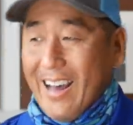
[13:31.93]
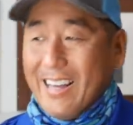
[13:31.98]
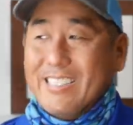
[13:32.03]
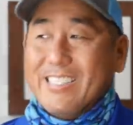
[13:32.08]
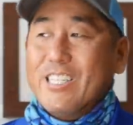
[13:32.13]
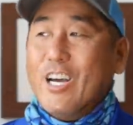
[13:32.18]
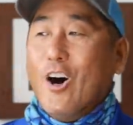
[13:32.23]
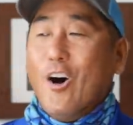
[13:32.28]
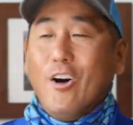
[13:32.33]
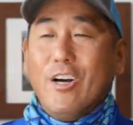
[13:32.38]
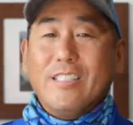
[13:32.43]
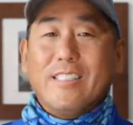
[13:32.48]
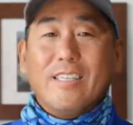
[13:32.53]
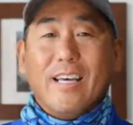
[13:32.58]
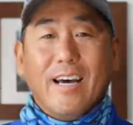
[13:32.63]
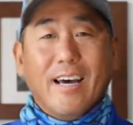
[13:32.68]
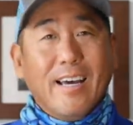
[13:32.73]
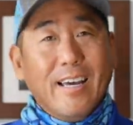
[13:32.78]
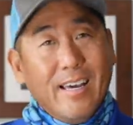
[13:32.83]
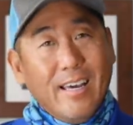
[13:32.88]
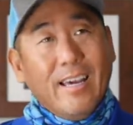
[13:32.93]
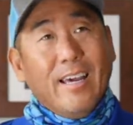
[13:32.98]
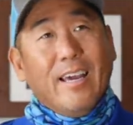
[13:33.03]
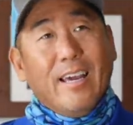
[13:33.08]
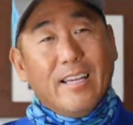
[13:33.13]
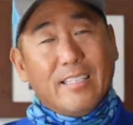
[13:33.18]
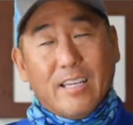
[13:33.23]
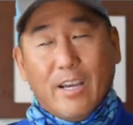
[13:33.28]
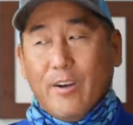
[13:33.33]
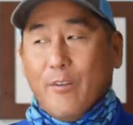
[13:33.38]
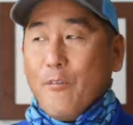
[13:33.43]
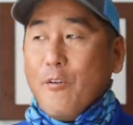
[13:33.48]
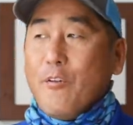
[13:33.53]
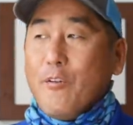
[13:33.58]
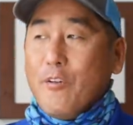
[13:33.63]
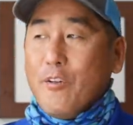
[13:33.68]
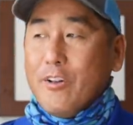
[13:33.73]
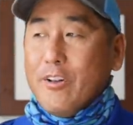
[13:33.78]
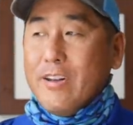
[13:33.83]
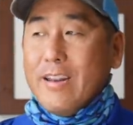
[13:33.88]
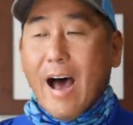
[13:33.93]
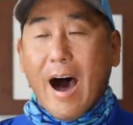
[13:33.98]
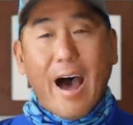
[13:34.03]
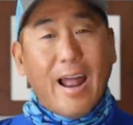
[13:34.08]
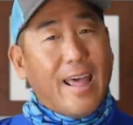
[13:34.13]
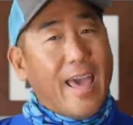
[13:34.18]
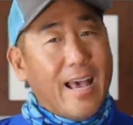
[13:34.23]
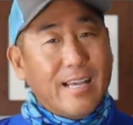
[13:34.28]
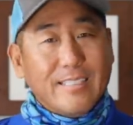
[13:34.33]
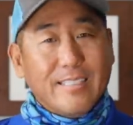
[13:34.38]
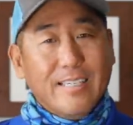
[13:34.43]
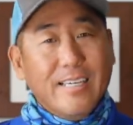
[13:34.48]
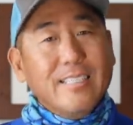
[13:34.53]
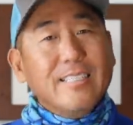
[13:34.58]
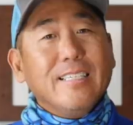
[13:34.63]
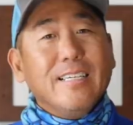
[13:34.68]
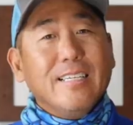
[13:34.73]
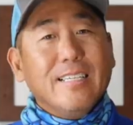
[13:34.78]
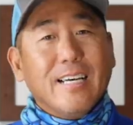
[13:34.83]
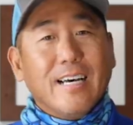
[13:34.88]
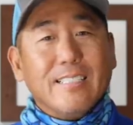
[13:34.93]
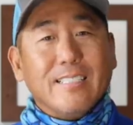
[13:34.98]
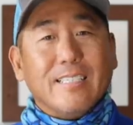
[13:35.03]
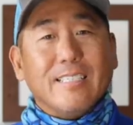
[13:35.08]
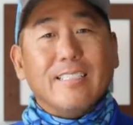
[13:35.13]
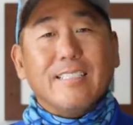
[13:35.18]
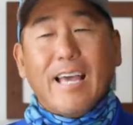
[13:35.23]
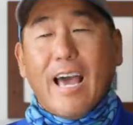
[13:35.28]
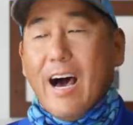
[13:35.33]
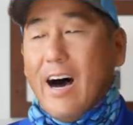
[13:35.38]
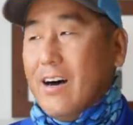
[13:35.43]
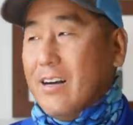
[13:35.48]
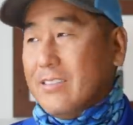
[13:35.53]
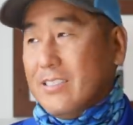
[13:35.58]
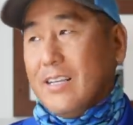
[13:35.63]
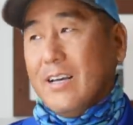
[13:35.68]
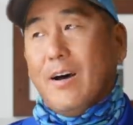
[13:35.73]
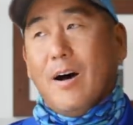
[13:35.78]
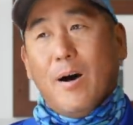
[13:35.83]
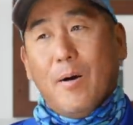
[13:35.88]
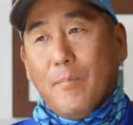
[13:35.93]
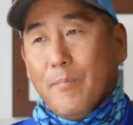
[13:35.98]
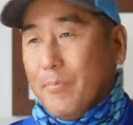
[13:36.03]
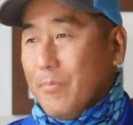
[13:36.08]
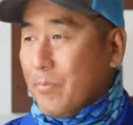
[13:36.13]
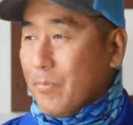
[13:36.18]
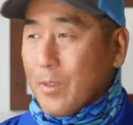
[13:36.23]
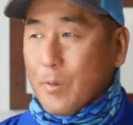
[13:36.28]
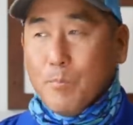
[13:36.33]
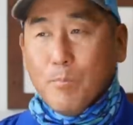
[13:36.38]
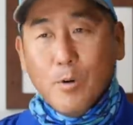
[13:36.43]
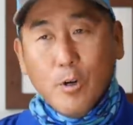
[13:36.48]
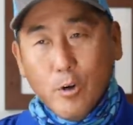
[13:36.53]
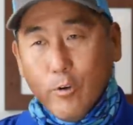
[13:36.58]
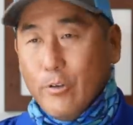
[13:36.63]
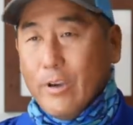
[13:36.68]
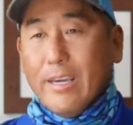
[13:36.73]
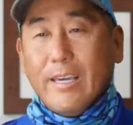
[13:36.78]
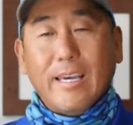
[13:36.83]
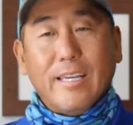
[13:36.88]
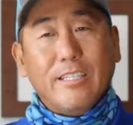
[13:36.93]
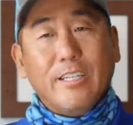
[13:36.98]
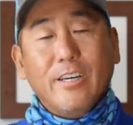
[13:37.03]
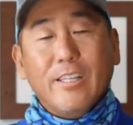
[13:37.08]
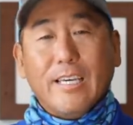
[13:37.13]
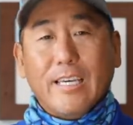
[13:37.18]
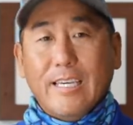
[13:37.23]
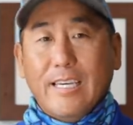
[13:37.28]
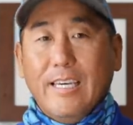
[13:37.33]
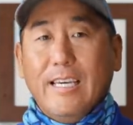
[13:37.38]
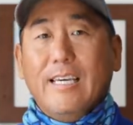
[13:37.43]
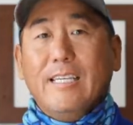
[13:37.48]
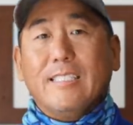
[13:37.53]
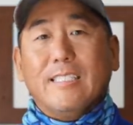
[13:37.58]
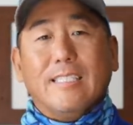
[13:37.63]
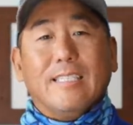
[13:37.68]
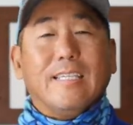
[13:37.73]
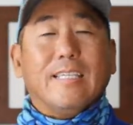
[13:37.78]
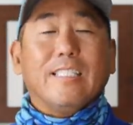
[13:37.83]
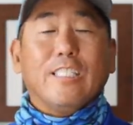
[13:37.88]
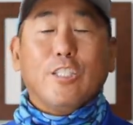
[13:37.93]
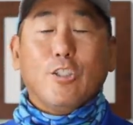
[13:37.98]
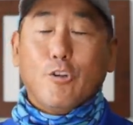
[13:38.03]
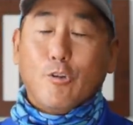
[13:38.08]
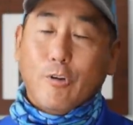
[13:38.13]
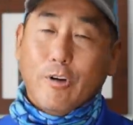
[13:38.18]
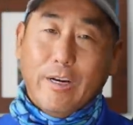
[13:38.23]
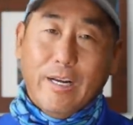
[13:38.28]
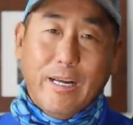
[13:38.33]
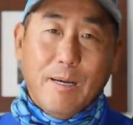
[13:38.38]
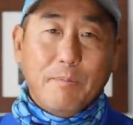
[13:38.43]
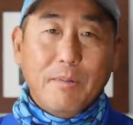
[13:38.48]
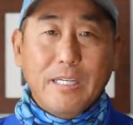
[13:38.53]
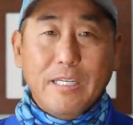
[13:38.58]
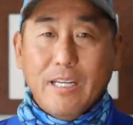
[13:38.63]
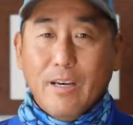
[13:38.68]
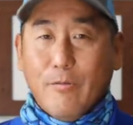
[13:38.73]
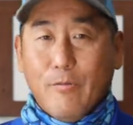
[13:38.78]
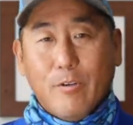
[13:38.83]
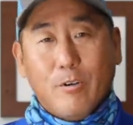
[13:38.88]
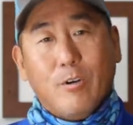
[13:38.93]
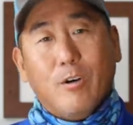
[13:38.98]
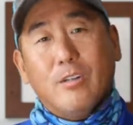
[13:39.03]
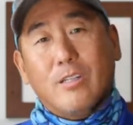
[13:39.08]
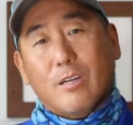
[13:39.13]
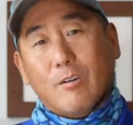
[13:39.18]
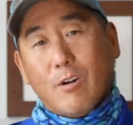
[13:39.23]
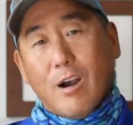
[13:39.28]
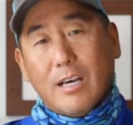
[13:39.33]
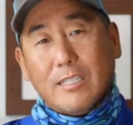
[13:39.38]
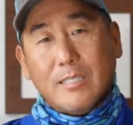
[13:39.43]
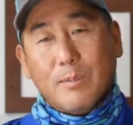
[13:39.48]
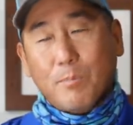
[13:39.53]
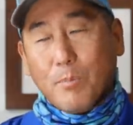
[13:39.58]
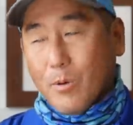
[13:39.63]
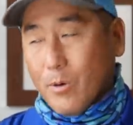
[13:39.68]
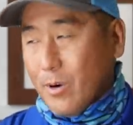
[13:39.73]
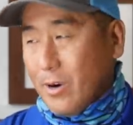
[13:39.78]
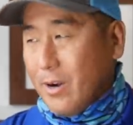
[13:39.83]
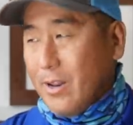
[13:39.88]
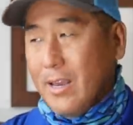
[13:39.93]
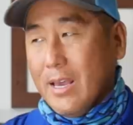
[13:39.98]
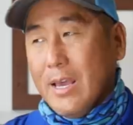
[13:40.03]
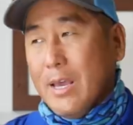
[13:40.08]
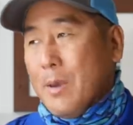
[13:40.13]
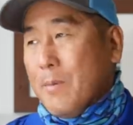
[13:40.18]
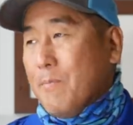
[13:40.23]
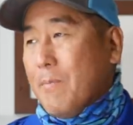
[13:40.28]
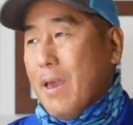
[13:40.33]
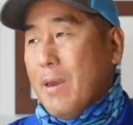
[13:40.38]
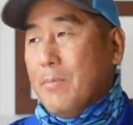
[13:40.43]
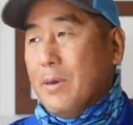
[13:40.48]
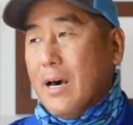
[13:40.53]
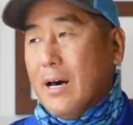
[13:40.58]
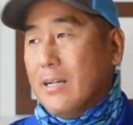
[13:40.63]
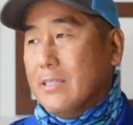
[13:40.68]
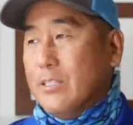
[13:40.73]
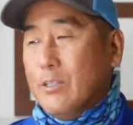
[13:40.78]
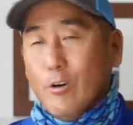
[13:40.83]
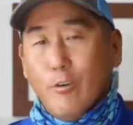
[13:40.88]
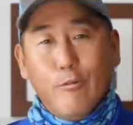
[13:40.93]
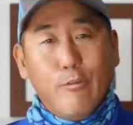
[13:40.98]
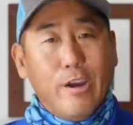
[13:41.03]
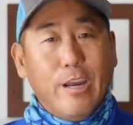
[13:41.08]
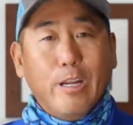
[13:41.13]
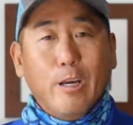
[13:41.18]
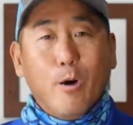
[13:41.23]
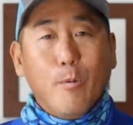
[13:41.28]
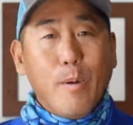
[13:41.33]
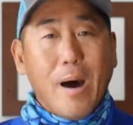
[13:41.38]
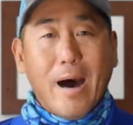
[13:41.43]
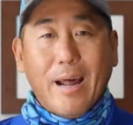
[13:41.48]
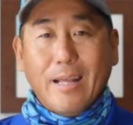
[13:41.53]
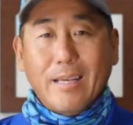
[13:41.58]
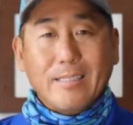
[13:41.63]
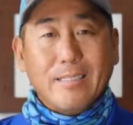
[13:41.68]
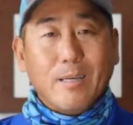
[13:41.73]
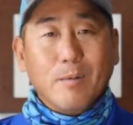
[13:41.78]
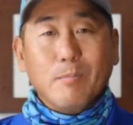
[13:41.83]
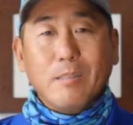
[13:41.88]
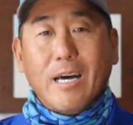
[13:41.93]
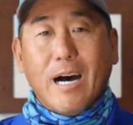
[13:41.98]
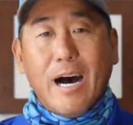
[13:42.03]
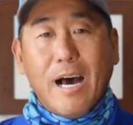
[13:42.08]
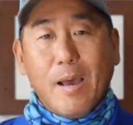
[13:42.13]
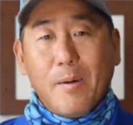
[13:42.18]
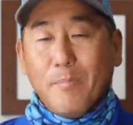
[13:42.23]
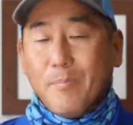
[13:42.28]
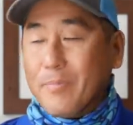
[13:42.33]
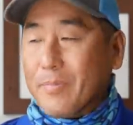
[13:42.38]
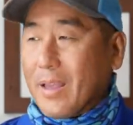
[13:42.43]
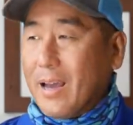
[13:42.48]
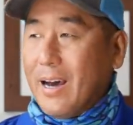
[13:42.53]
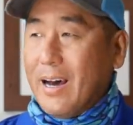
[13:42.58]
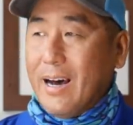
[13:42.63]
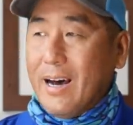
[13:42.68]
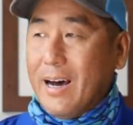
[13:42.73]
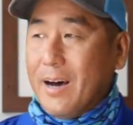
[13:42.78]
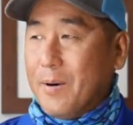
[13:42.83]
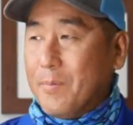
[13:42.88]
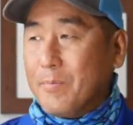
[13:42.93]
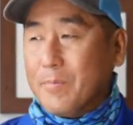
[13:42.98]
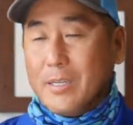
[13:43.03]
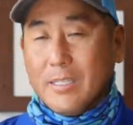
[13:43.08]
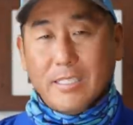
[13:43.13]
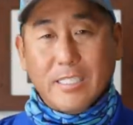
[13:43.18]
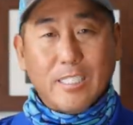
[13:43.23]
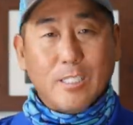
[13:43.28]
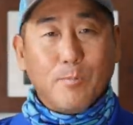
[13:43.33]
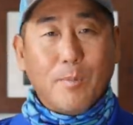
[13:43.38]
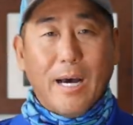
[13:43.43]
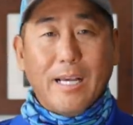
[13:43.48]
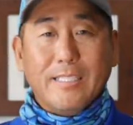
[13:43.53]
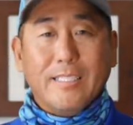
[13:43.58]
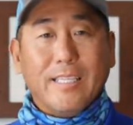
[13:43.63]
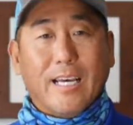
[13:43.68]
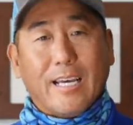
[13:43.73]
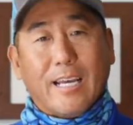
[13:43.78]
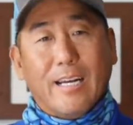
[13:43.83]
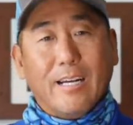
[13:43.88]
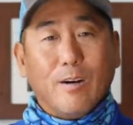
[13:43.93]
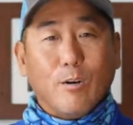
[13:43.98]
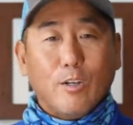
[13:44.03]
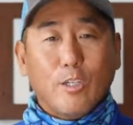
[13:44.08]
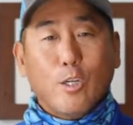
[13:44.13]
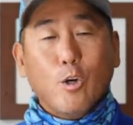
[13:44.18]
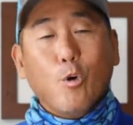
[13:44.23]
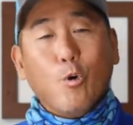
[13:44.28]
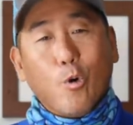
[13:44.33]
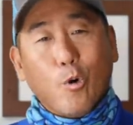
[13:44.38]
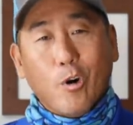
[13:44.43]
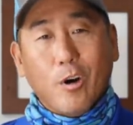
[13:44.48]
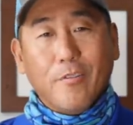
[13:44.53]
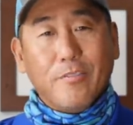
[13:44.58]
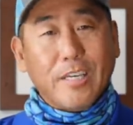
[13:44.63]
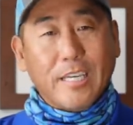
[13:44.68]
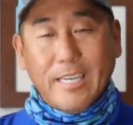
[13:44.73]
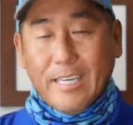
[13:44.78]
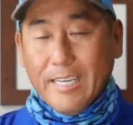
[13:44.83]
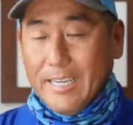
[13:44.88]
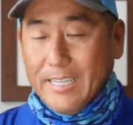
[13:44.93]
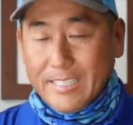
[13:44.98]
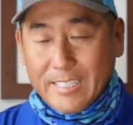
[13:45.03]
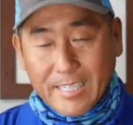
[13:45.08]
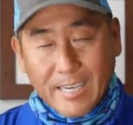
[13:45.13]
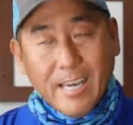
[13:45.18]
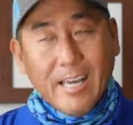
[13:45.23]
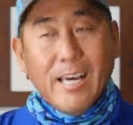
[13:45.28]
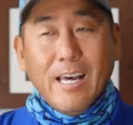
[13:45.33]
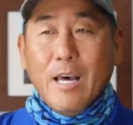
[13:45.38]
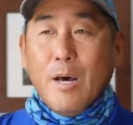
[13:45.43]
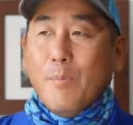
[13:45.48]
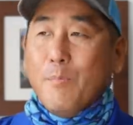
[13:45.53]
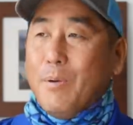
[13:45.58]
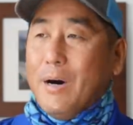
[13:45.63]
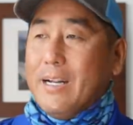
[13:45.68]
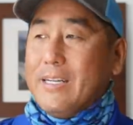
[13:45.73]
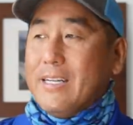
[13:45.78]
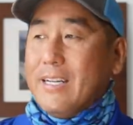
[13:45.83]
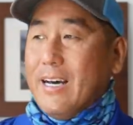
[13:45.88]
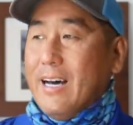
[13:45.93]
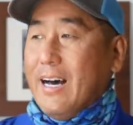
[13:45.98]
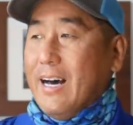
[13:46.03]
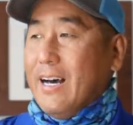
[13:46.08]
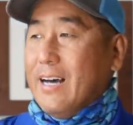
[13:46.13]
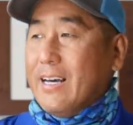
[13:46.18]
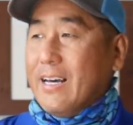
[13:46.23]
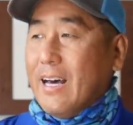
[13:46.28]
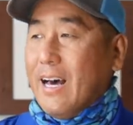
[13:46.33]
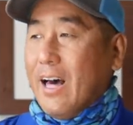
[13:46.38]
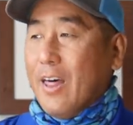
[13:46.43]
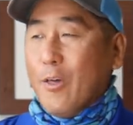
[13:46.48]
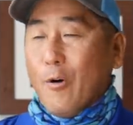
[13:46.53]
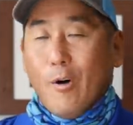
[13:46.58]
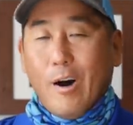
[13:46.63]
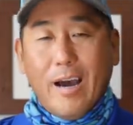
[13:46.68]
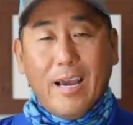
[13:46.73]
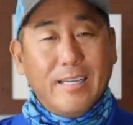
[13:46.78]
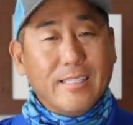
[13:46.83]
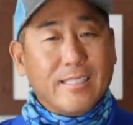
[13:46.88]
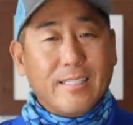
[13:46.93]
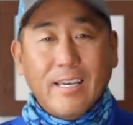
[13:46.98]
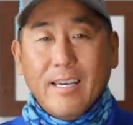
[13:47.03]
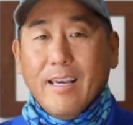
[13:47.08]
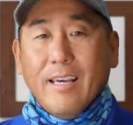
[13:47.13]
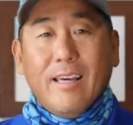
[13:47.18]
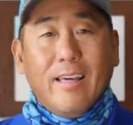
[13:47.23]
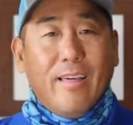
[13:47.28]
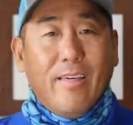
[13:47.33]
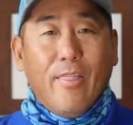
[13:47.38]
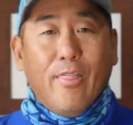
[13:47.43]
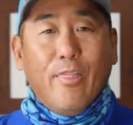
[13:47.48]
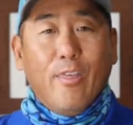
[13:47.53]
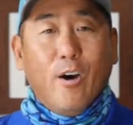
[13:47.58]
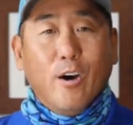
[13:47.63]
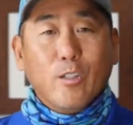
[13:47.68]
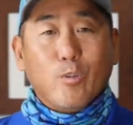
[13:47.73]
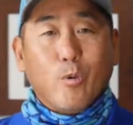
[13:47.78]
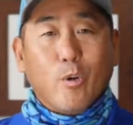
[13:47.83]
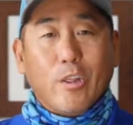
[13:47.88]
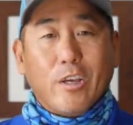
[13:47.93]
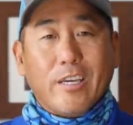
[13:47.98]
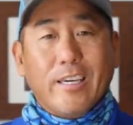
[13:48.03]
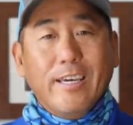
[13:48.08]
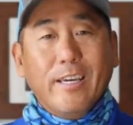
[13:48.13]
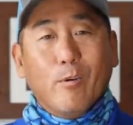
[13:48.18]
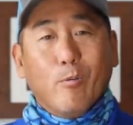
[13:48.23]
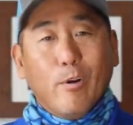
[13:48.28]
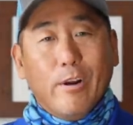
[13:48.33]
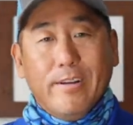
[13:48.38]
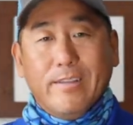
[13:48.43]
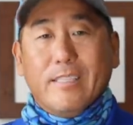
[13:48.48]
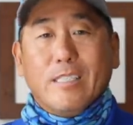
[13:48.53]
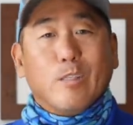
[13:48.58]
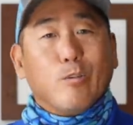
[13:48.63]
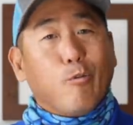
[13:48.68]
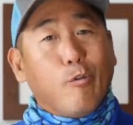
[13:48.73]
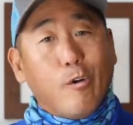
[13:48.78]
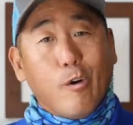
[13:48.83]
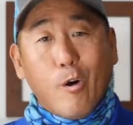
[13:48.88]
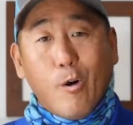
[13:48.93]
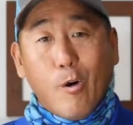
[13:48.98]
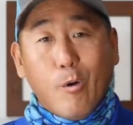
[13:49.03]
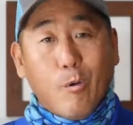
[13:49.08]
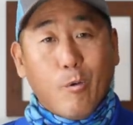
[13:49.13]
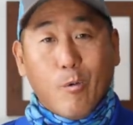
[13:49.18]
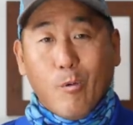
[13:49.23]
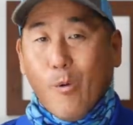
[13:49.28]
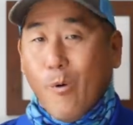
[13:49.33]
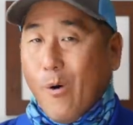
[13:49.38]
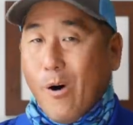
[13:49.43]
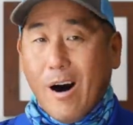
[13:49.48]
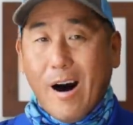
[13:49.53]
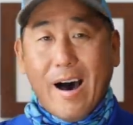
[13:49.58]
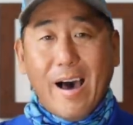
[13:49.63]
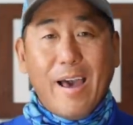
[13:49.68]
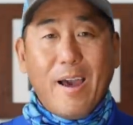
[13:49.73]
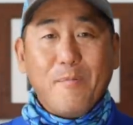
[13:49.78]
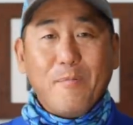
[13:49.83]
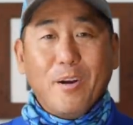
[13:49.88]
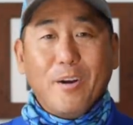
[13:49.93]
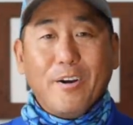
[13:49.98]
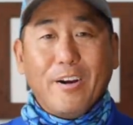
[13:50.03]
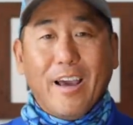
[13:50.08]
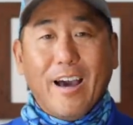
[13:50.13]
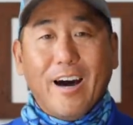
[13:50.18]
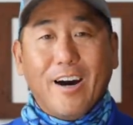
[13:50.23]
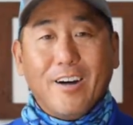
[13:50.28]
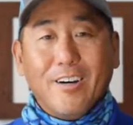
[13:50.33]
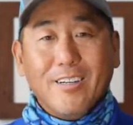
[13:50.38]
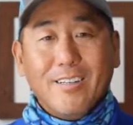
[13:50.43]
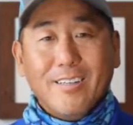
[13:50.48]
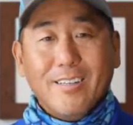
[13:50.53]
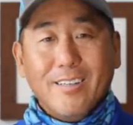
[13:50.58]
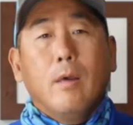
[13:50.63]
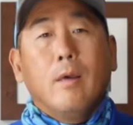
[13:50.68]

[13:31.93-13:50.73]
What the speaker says: So it's not as easy as it sounds. Moving into the Keys is extremely difficult across the board. Maybe I'll do a video about it sometime, because this is my second tour of the Keys. But otherwise, those were the key reasons for why I'm here now.